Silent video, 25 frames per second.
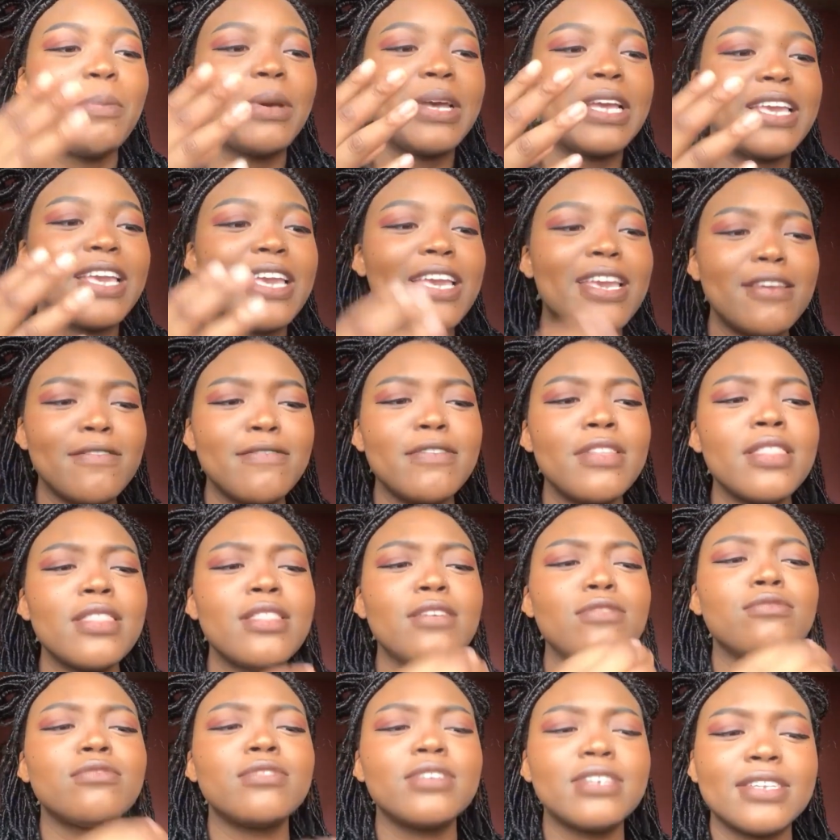But even
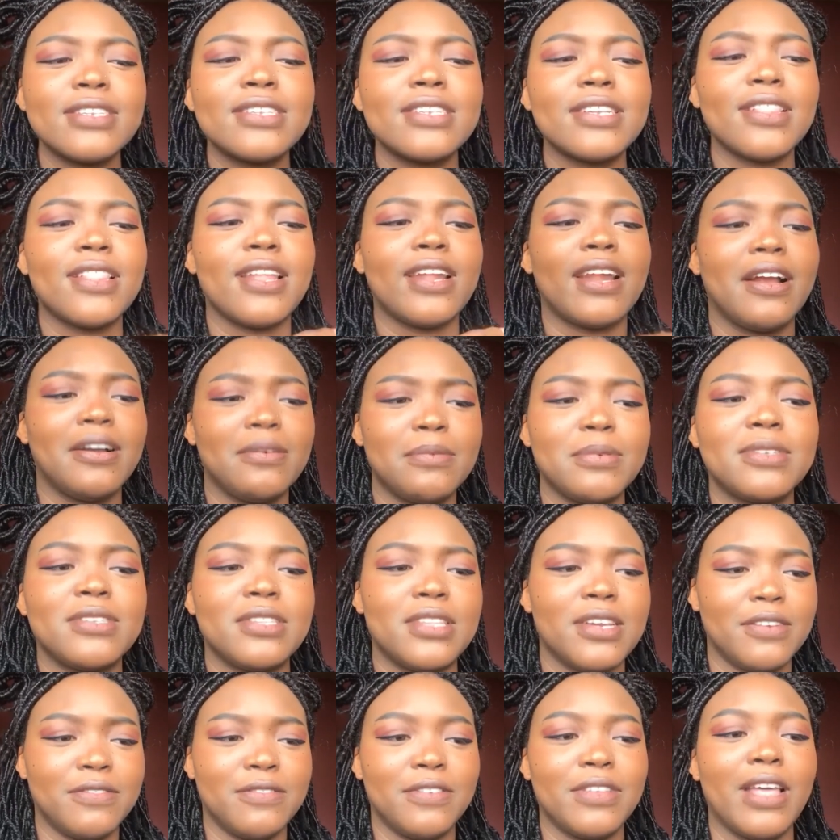the reason that I was
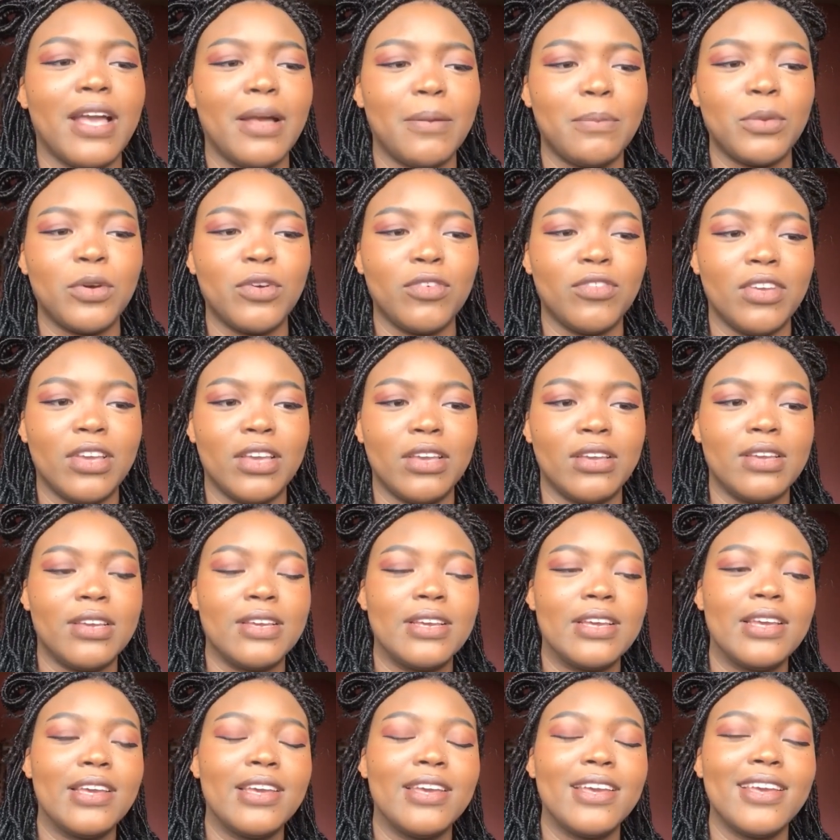there for that movie,
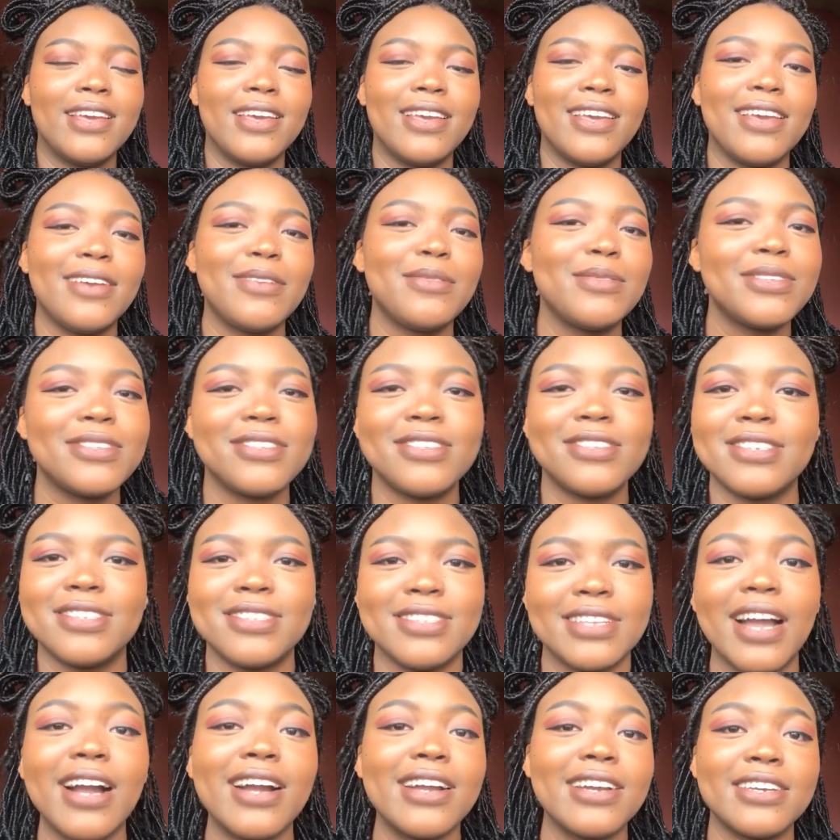it was just
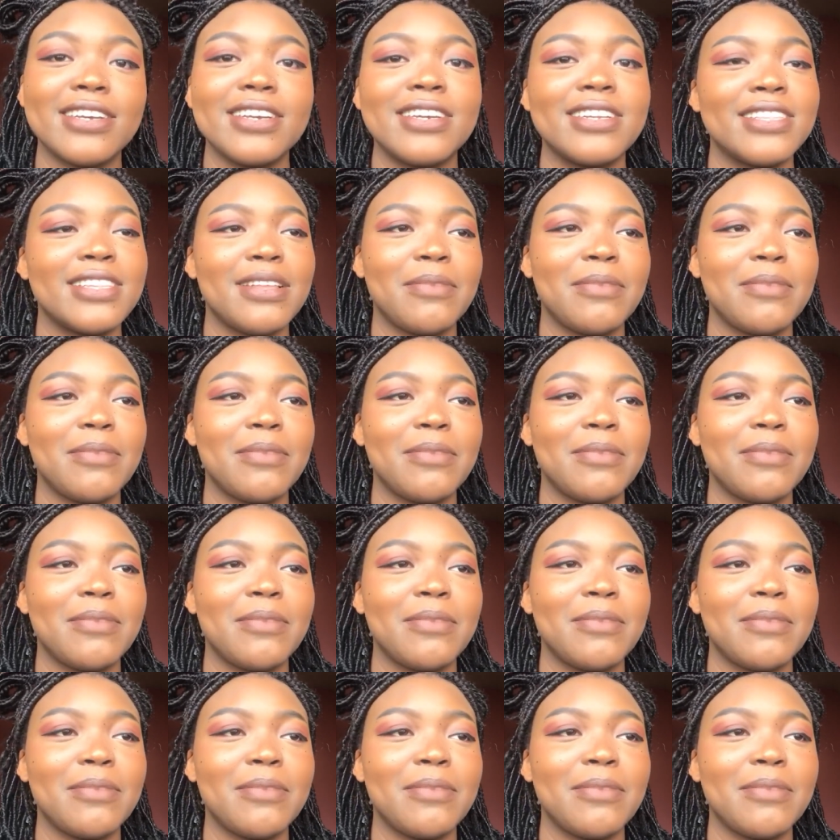not good.